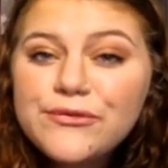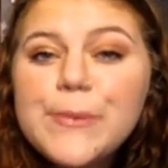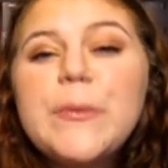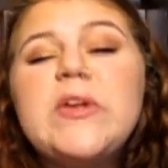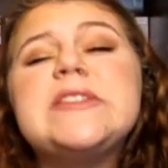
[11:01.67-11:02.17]
for
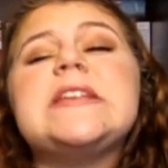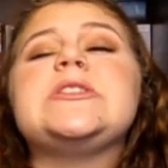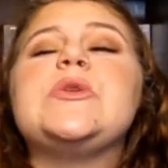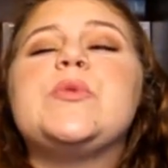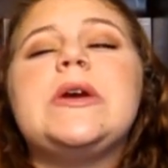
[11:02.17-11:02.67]
books
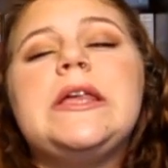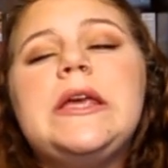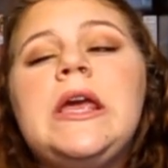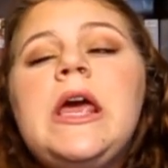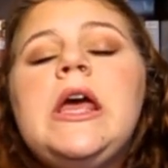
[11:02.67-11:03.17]
isn't
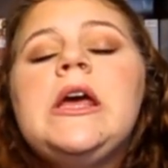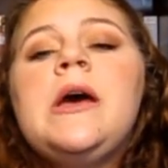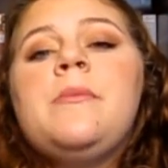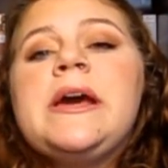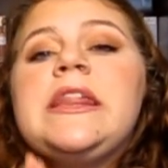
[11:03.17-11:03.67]
really
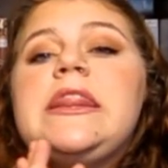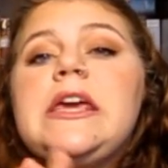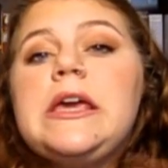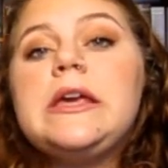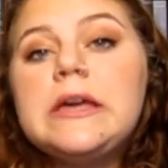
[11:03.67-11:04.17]
my
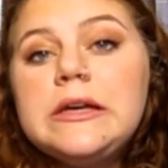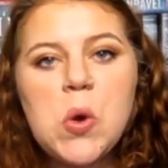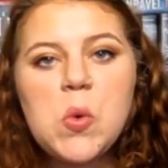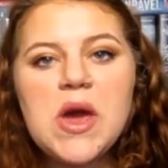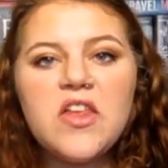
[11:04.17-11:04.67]
thing.
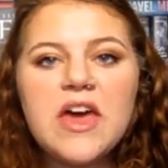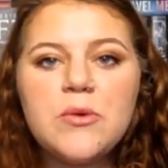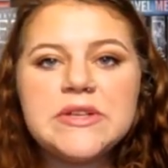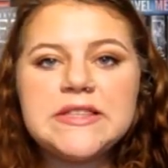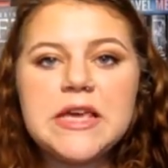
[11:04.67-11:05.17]
Well, that
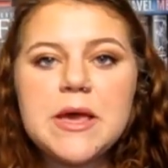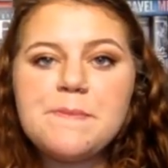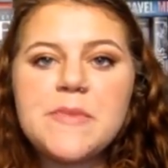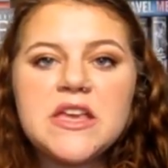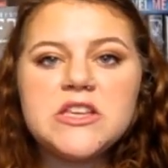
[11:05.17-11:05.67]
was
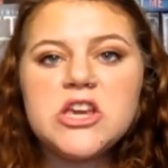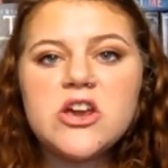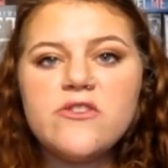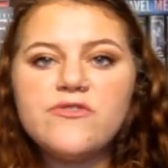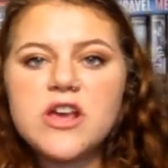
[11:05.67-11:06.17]
the
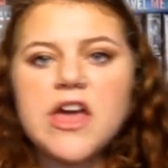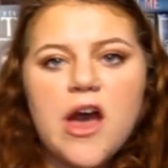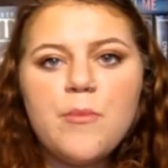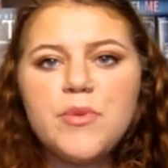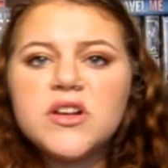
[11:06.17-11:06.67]
mid-year
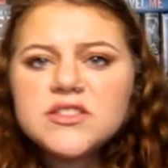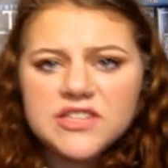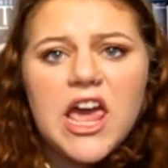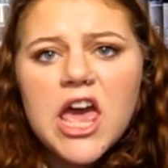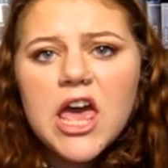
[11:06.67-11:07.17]
freakout book
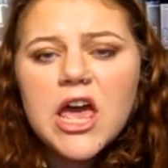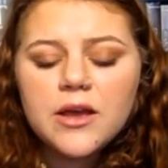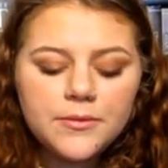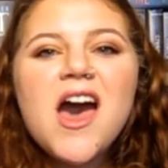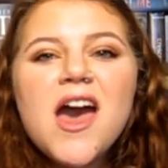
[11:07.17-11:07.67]

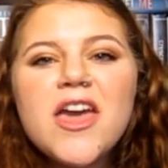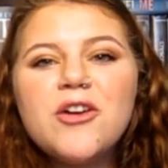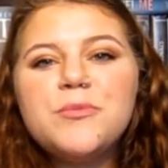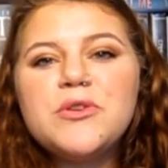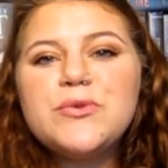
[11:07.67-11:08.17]
tag. I
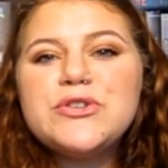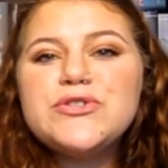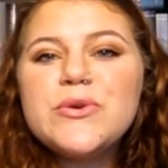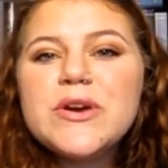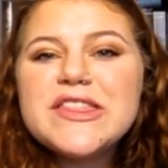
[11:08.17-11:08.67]
hope you
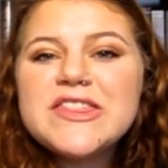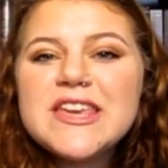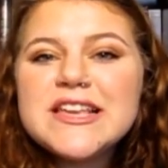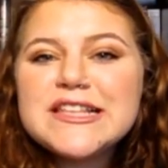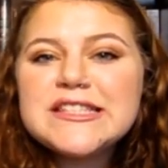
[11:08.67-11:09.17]
enjoyed
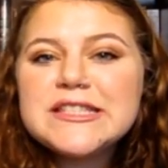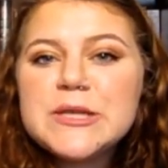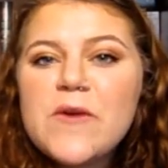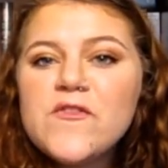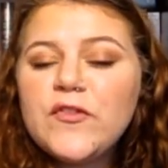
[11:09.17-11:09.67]
this
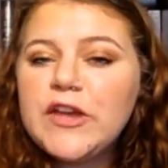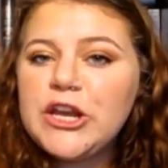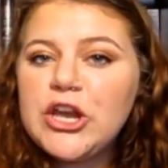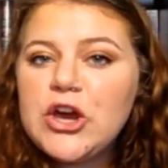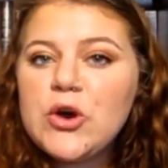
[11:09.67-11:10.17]

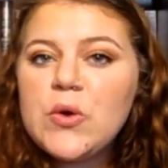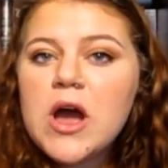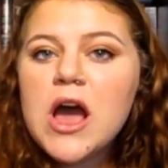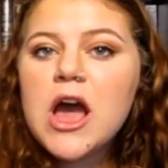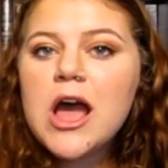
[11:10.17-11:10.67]

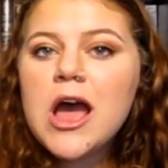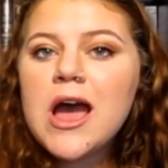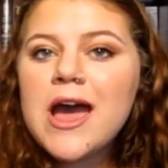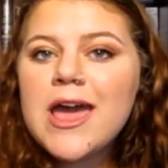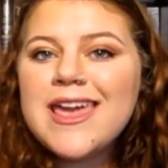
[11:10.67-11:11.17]
video.
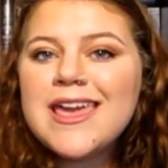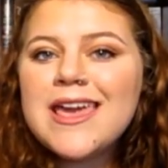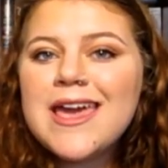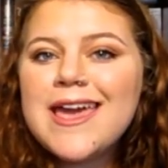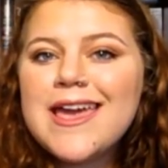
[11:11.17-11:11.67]

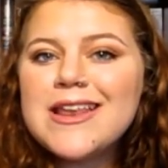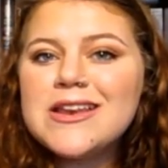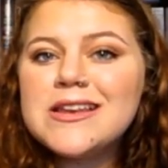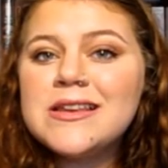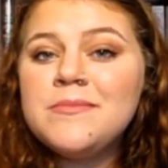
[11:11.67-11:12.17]
I'm
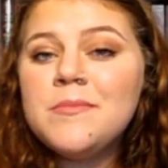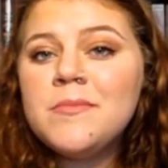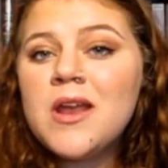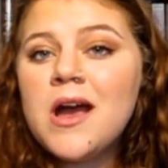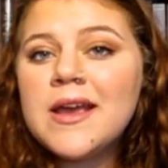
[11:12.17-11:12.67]

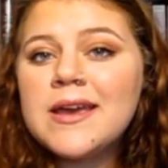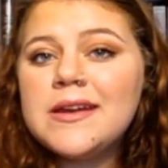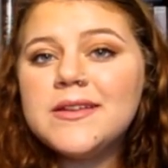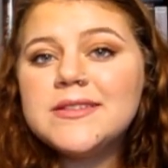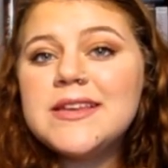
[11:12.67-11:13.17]
not
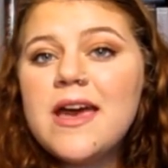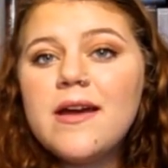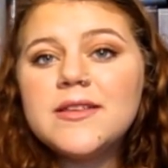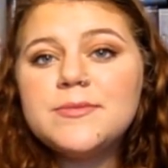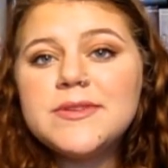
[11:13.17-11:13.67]
gonna
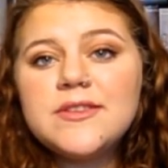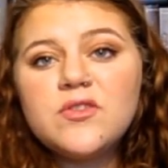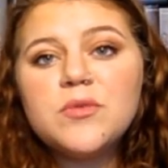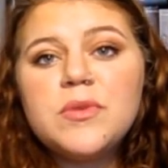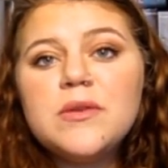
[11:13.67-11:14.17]
tag
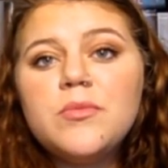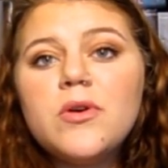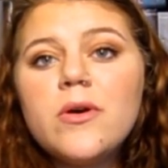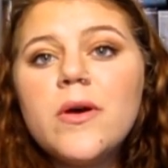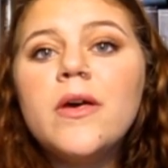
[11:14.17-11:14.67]
specific
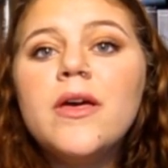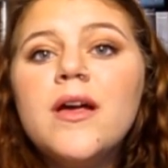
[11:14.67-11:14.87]
people,